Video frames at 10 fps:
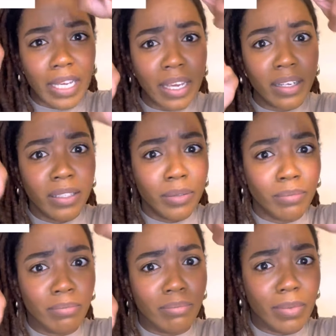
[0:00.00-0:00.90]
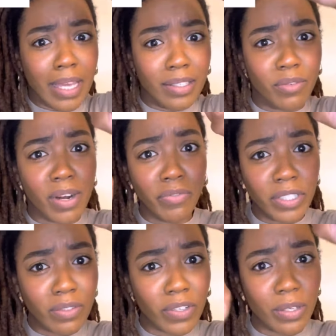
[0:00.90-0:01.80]
here as a
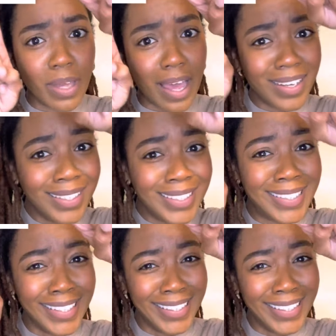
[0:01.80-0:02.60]
reference for you guys.